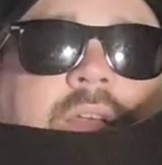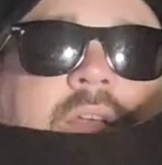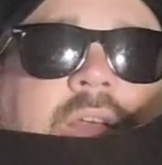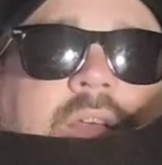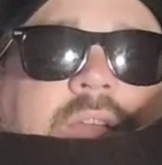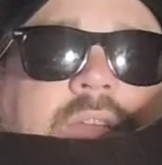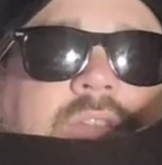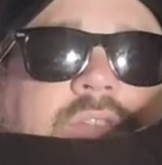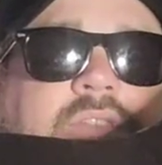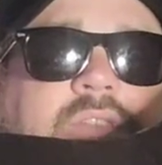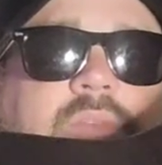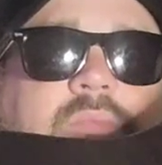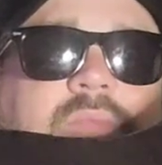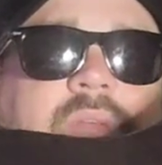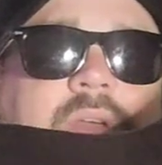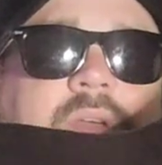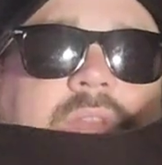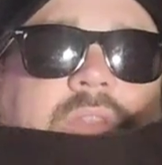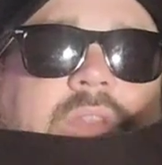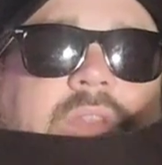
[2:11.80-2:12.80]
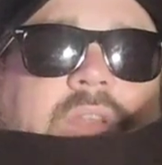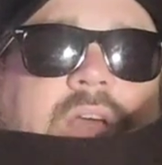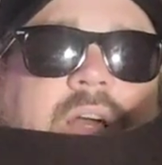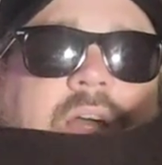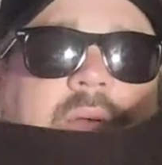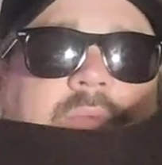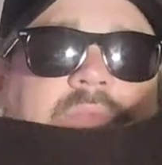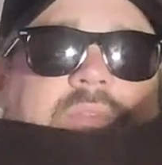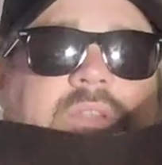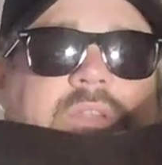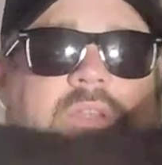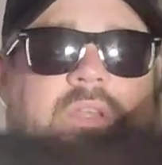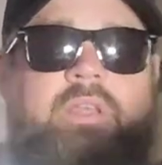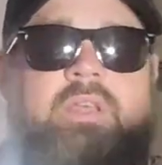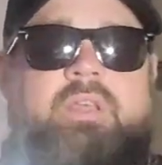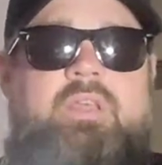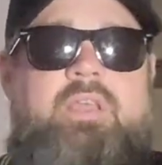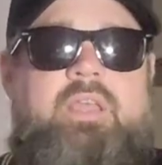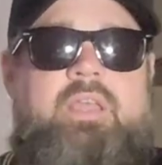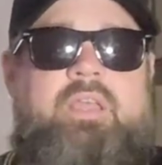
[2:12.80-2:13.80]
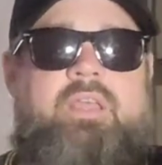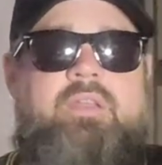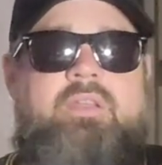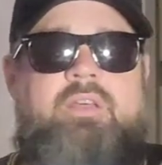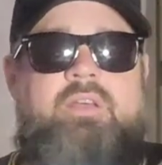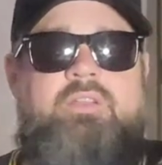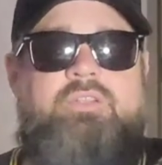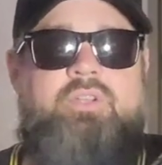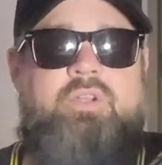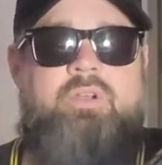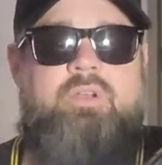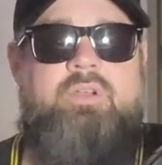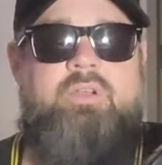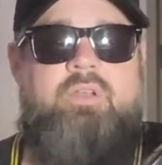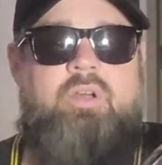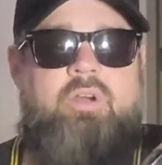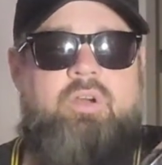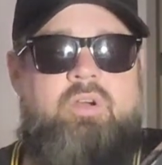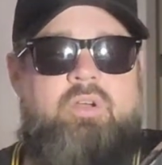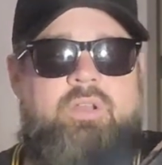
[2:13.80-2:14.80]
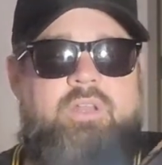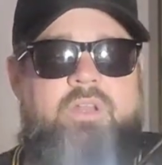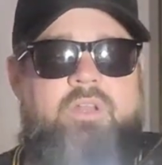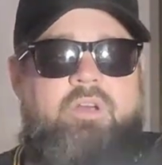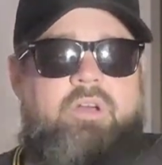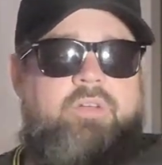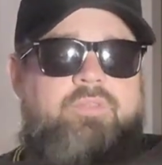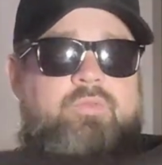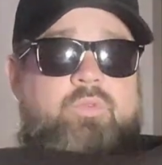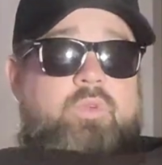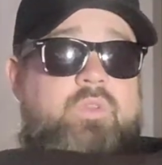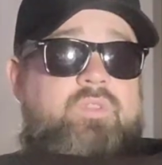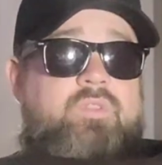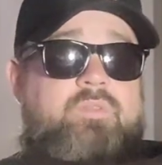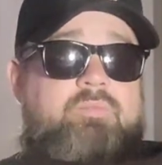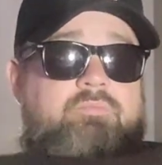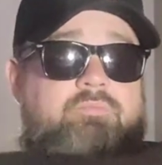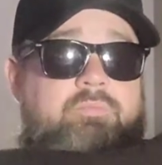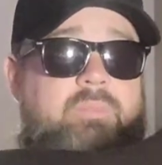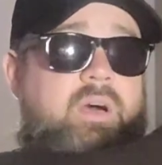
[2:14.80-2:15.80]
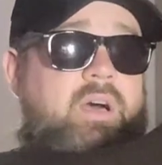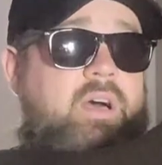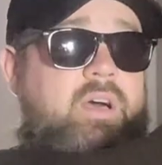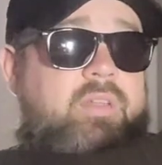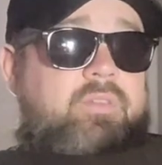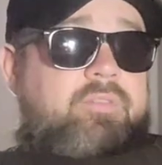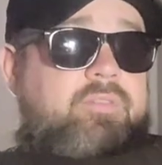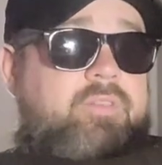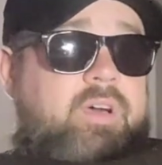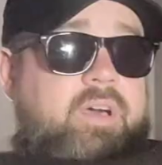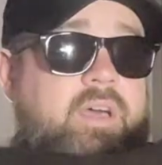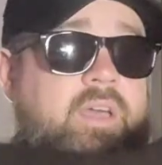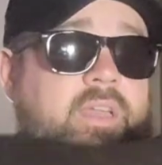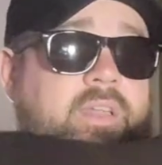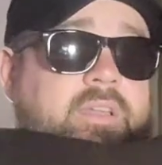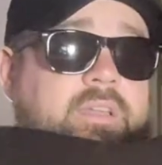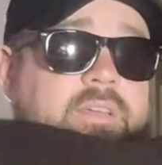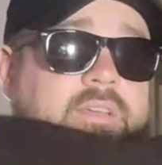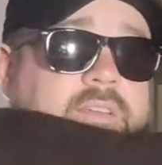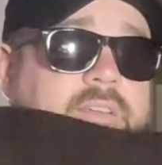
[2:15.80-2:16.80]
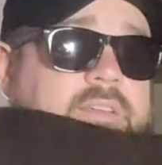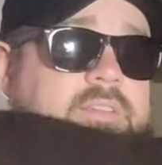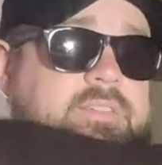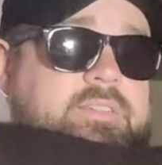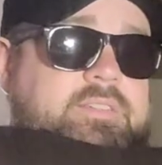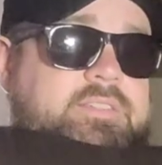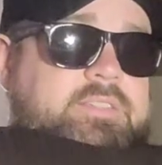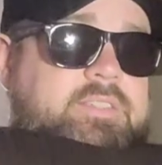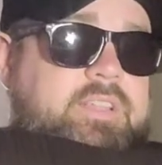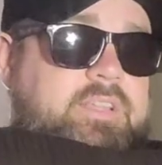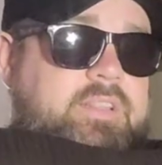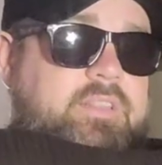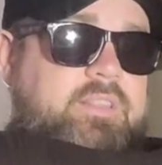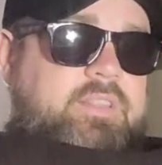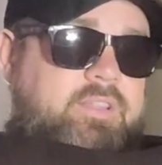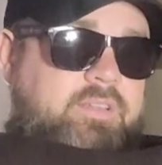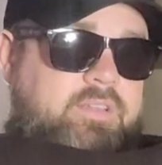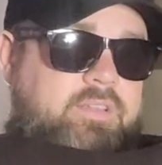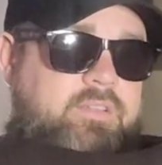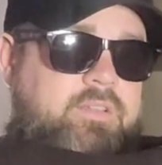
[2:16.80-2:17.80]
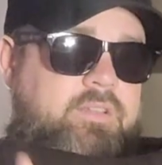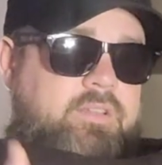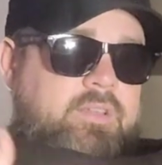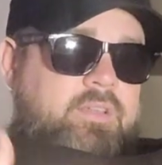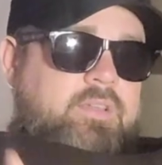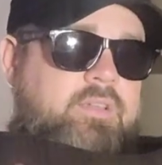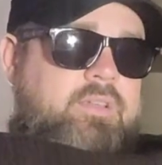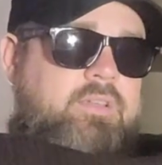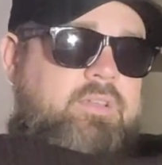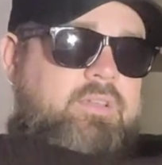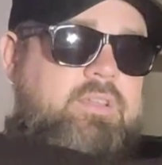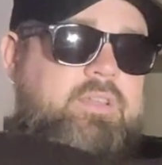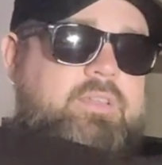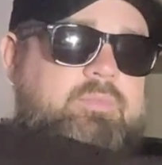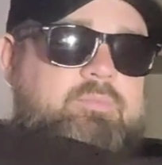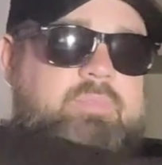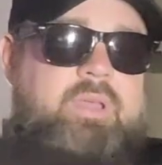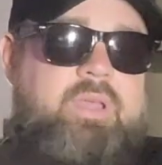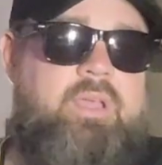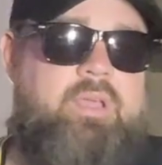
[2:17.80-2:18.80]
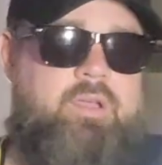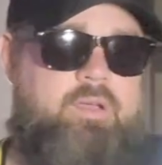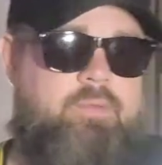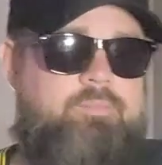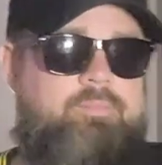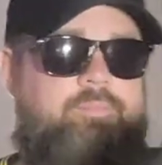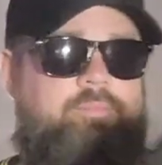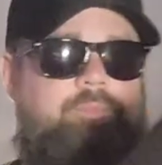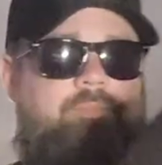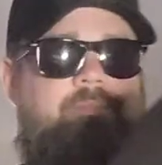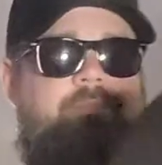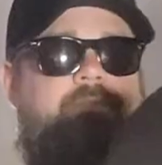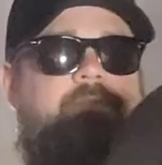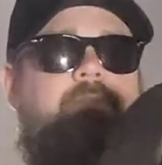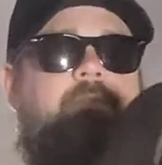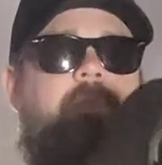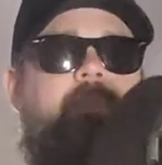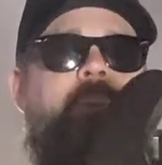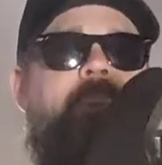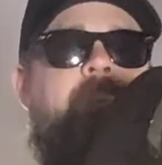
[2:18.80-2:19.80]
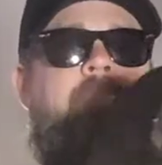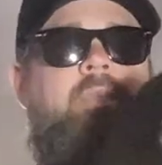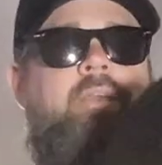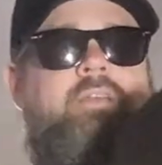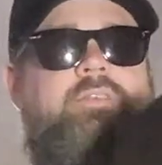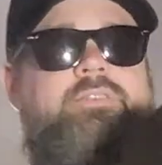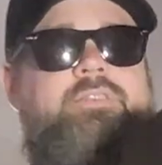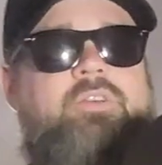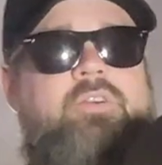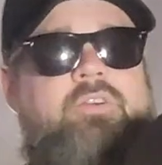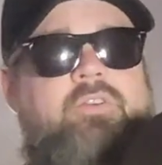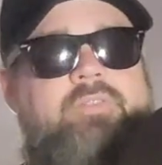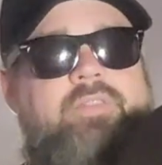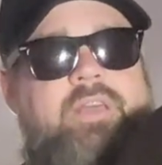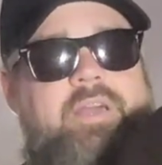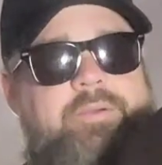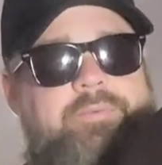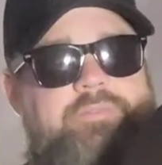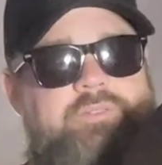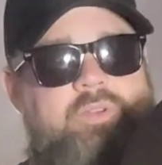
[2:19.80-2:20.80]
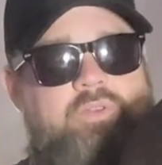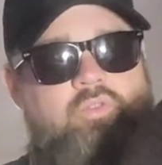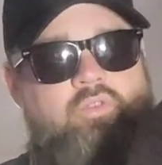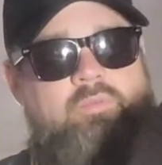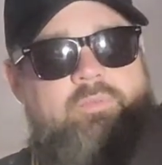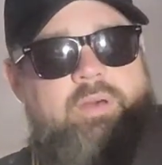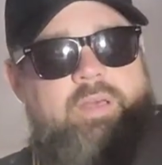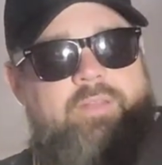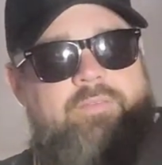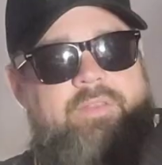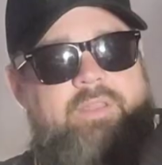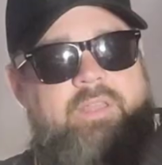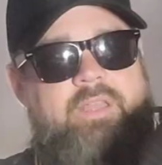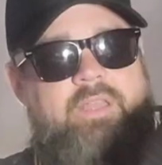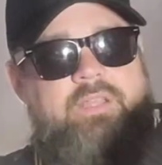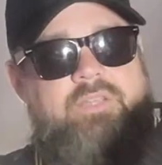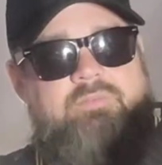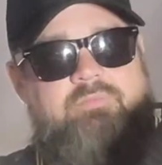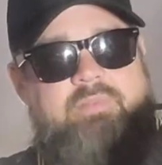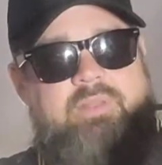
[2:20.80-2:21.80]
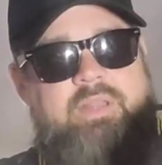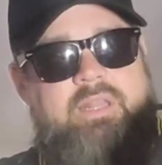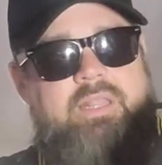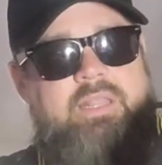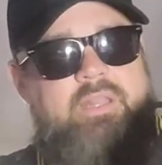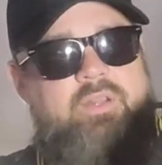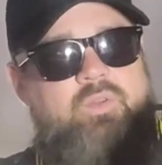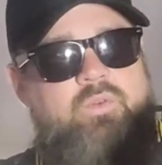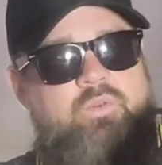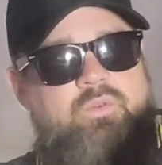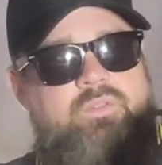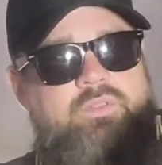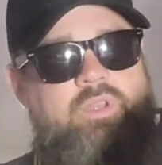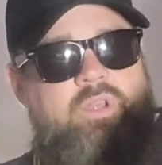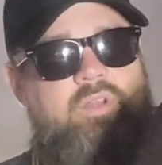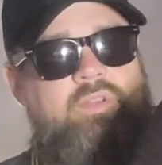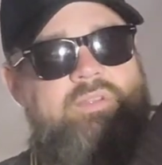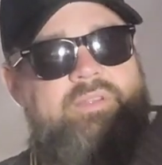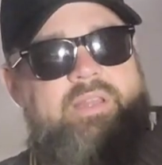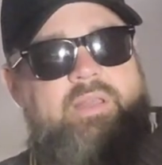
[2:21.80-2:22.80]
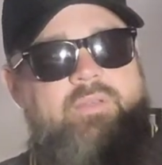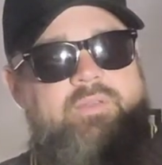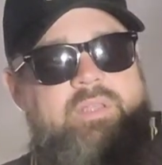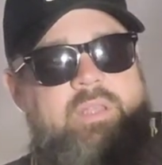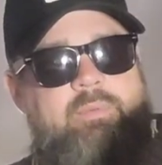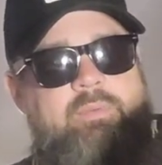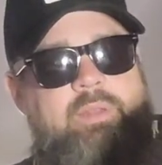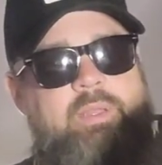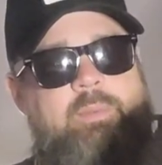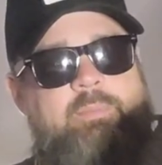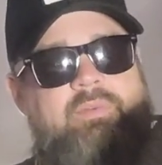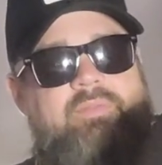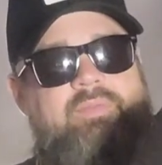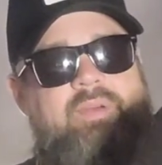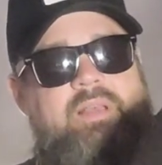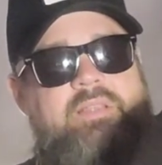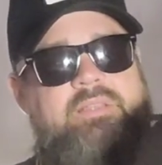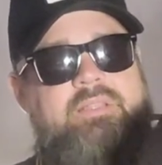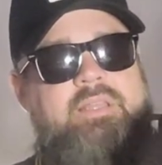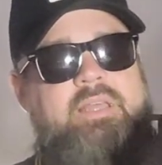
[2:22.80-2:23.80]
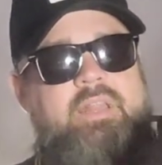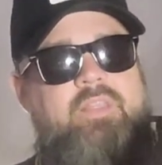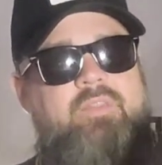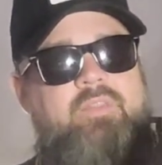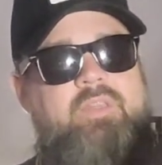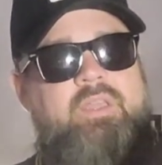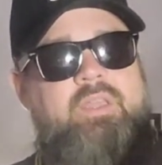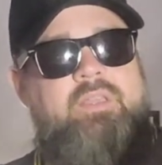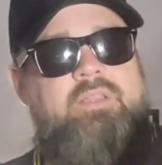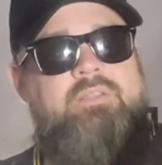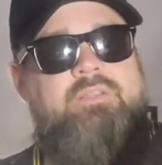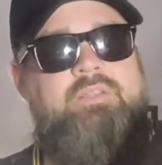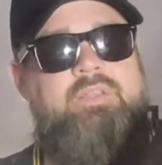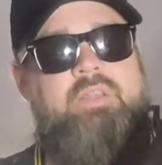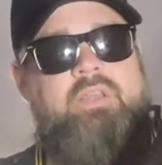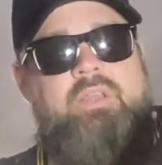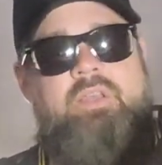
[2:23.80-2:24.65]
knobs and turn on and off your modified synth pickup. So that was a cool modification. Played a lot of cool songs, and I was able to improvise a lot of things using